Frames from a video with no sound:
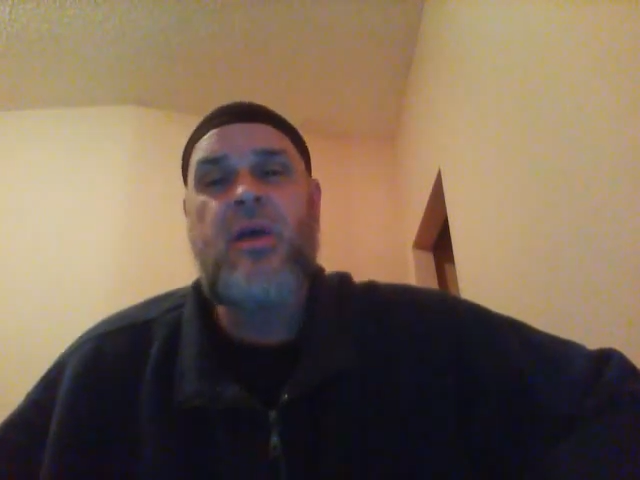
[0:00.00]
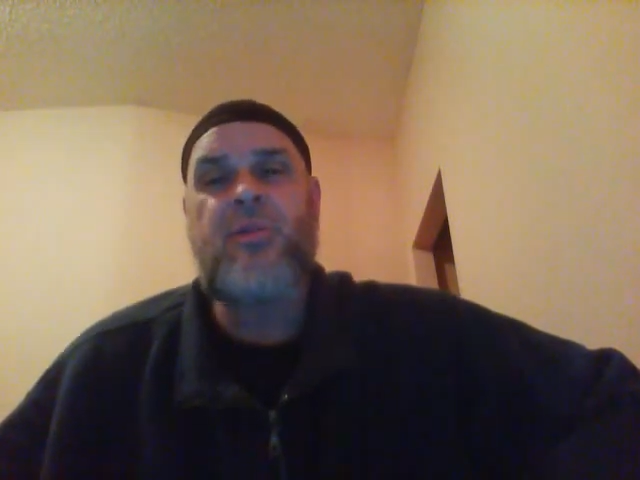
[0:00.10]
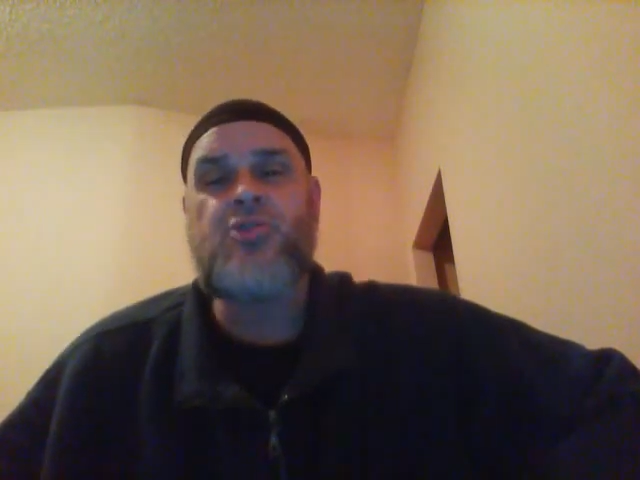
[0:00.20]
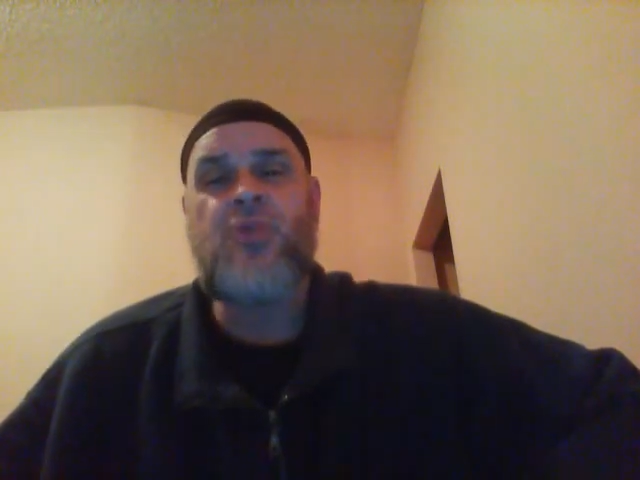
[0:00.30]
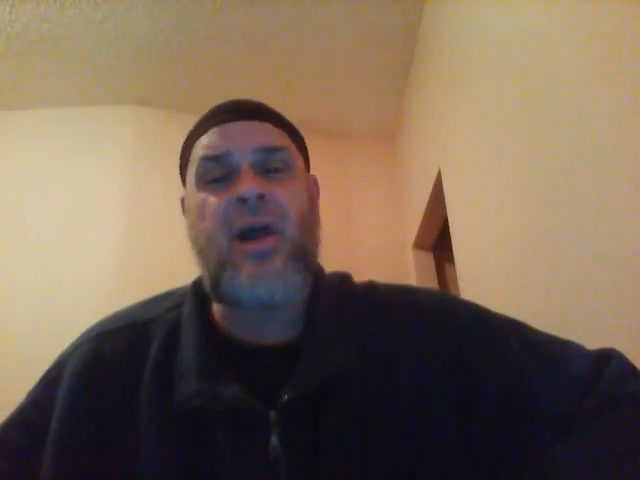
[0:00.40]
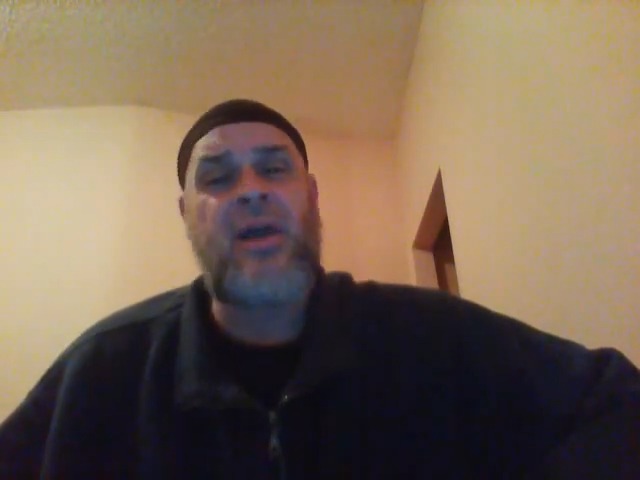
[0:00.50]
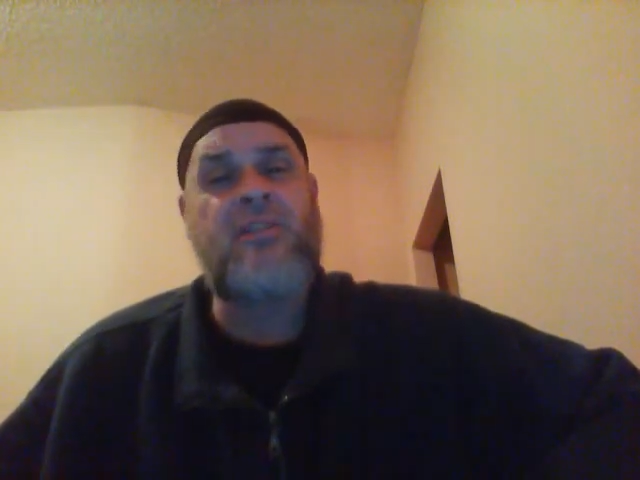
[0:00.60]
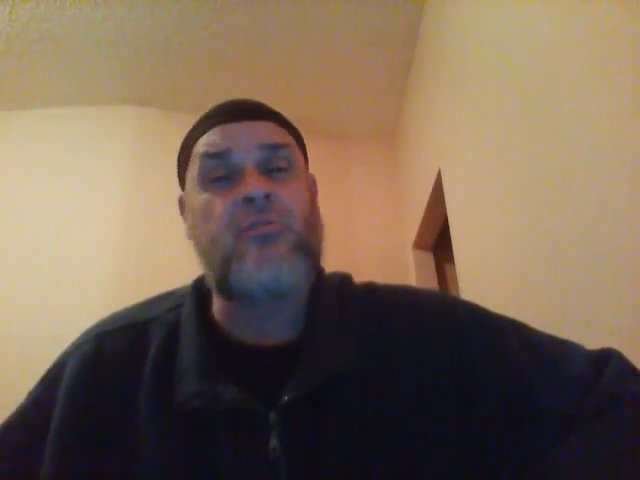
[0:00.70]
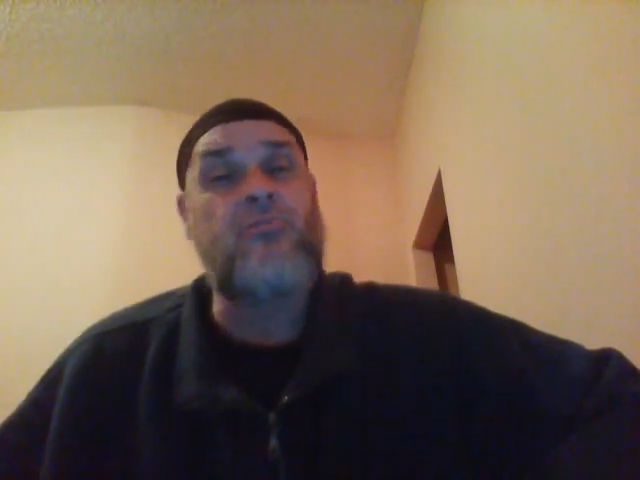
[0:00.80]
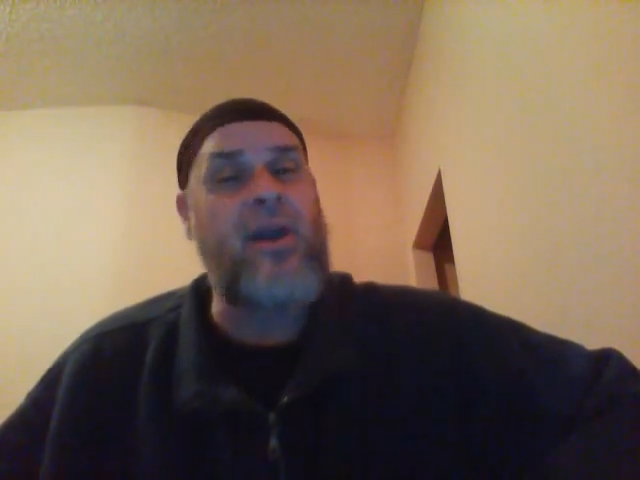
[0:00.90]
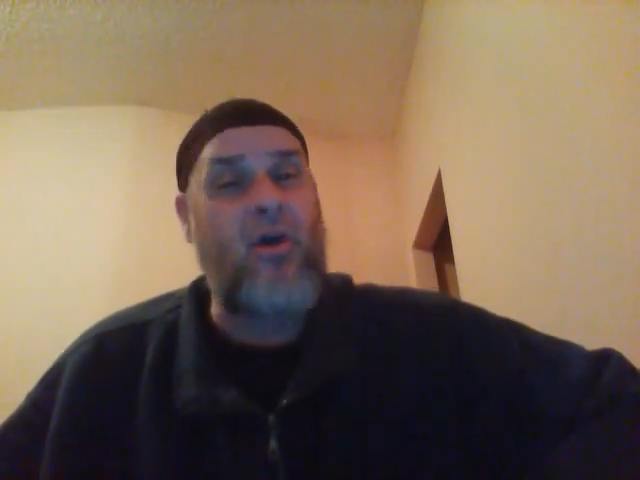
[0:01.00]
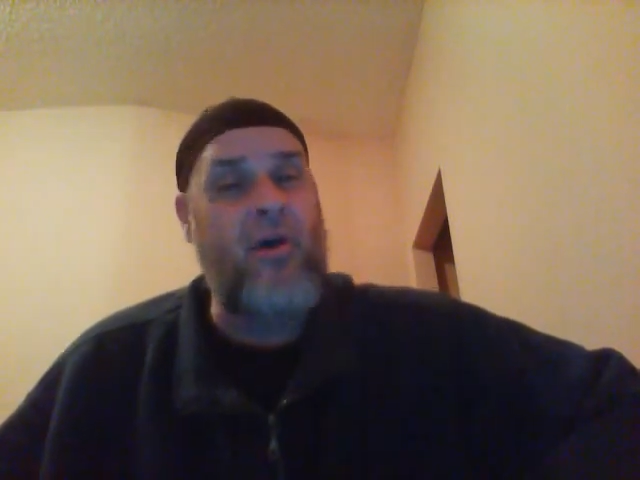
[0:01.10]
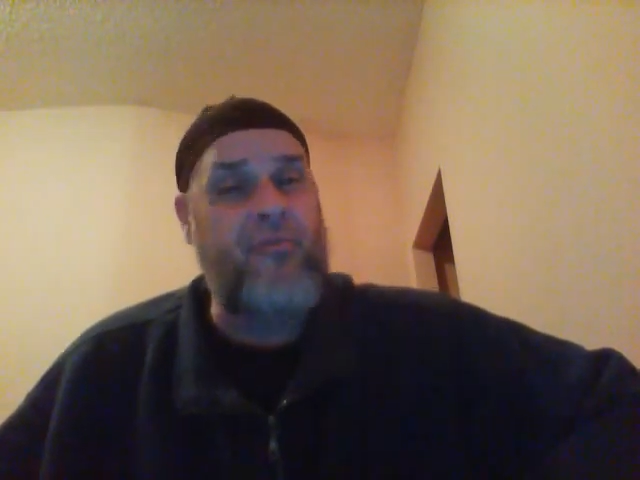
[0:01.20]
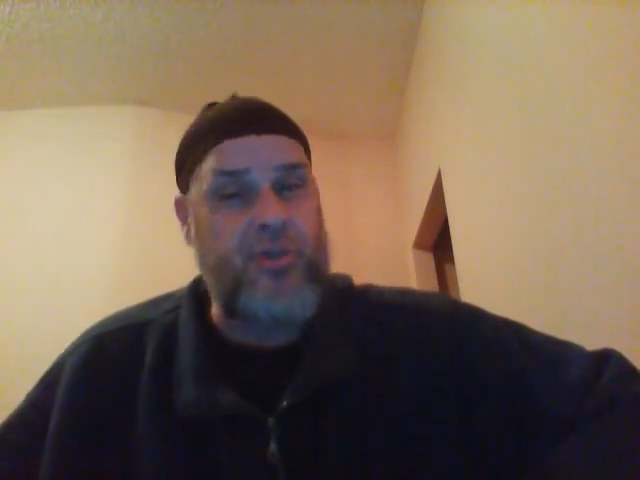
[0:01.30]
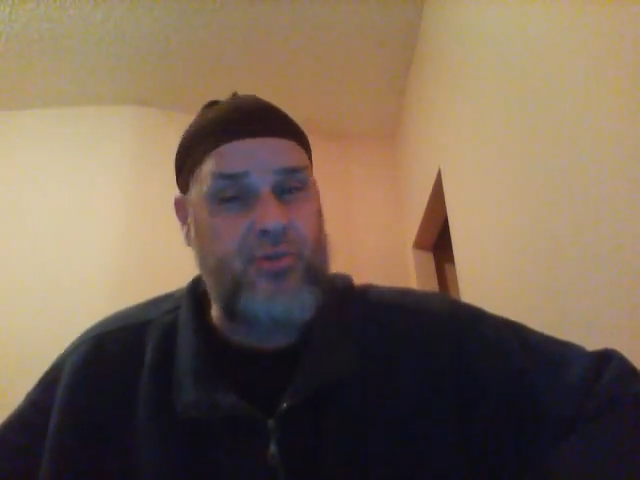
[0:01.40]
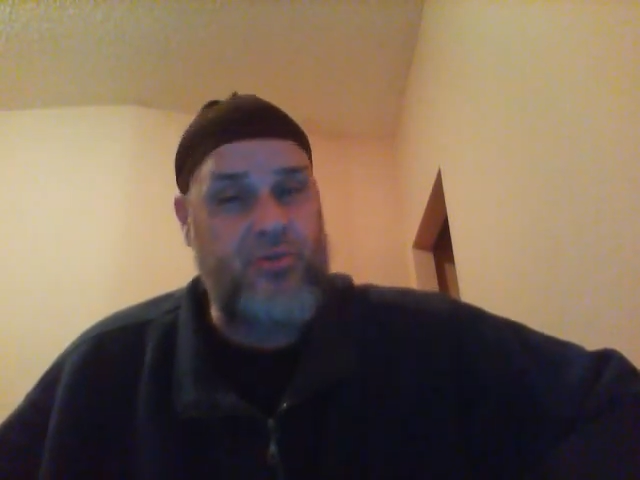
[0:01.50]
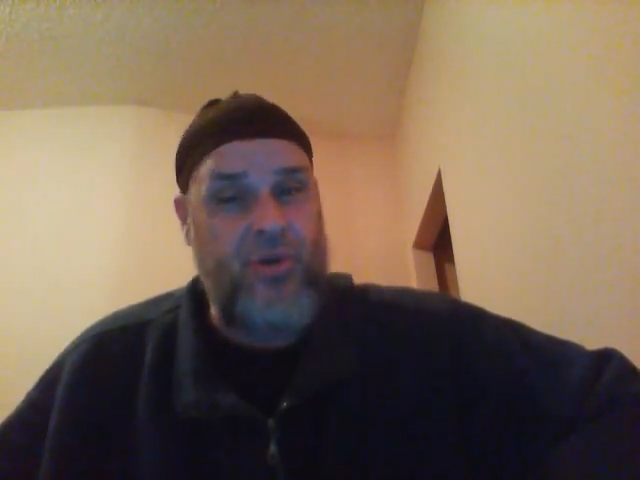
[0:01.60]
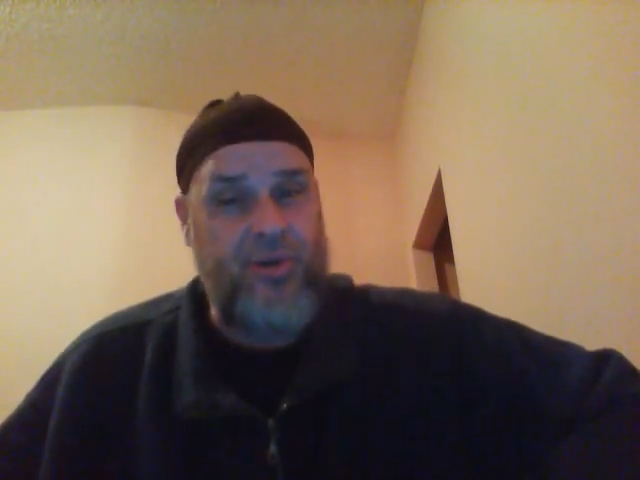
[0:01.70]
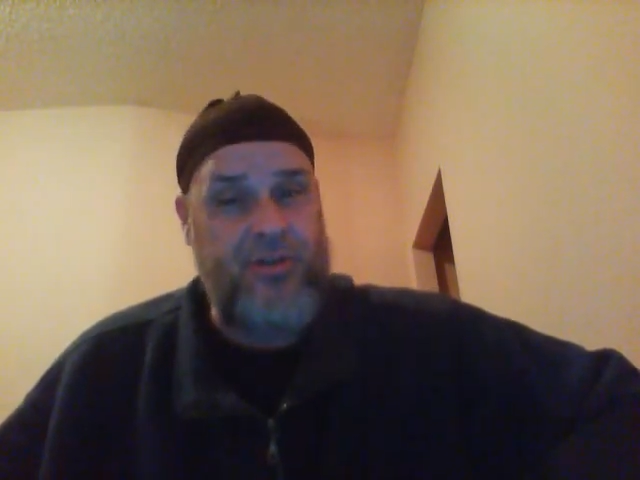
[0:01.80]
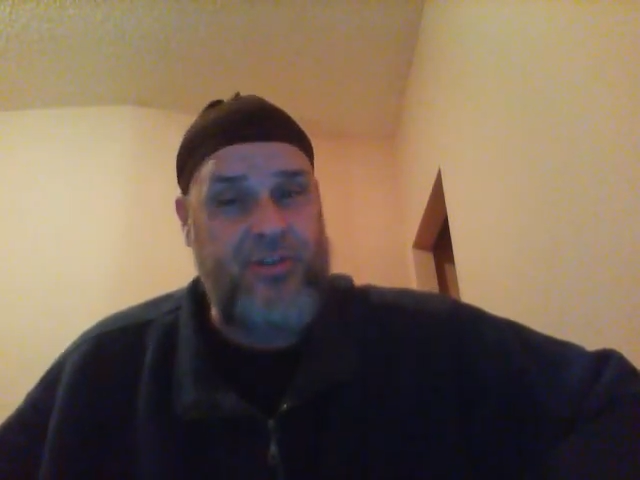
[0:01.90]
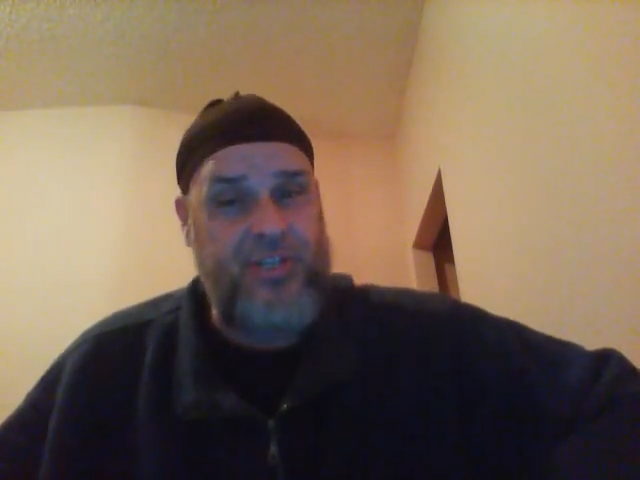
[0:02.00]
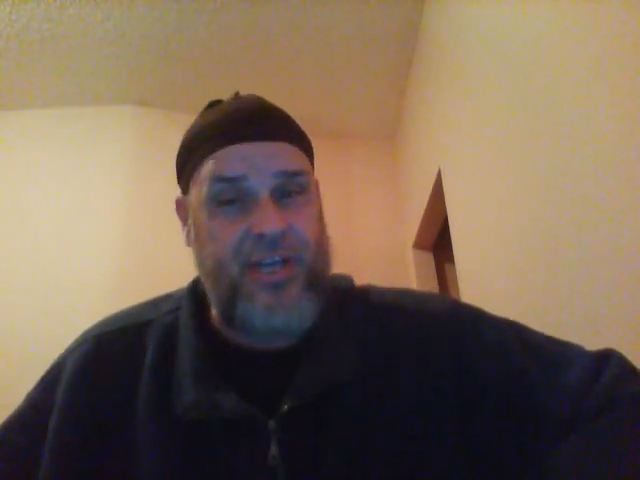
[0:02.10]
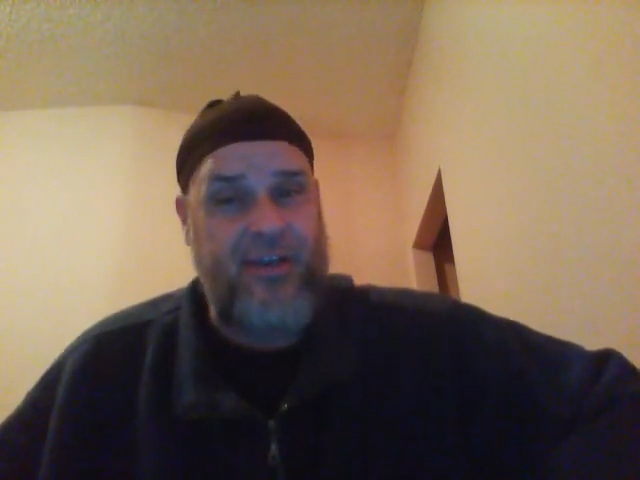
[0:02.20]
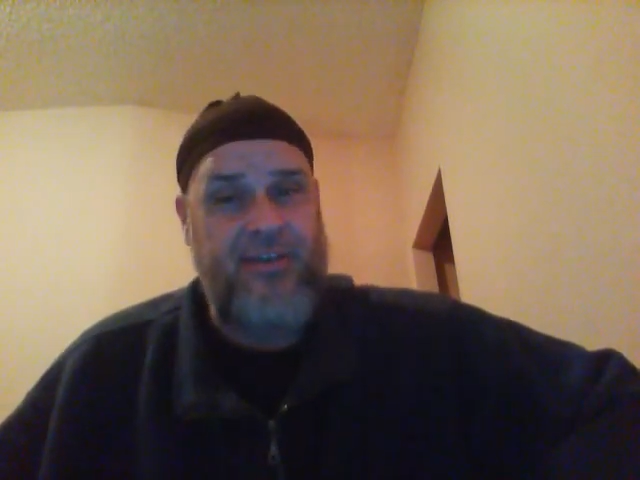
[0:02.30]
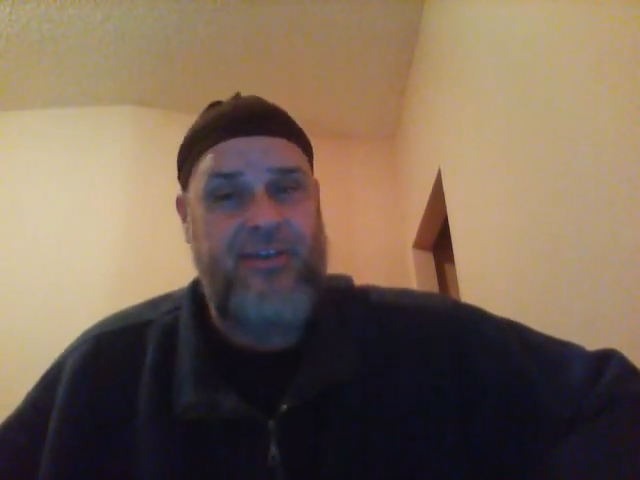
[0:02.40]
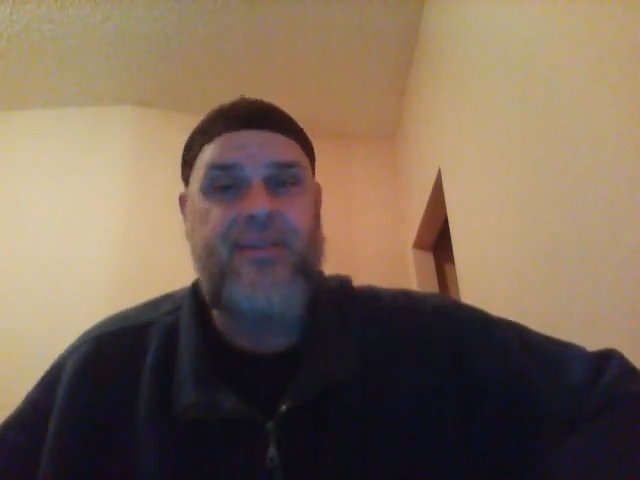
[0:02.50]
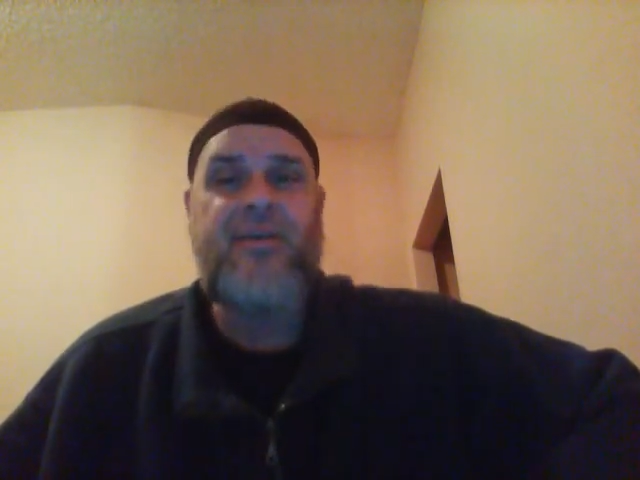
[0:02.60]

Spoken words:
But try not to write off what you don't understand.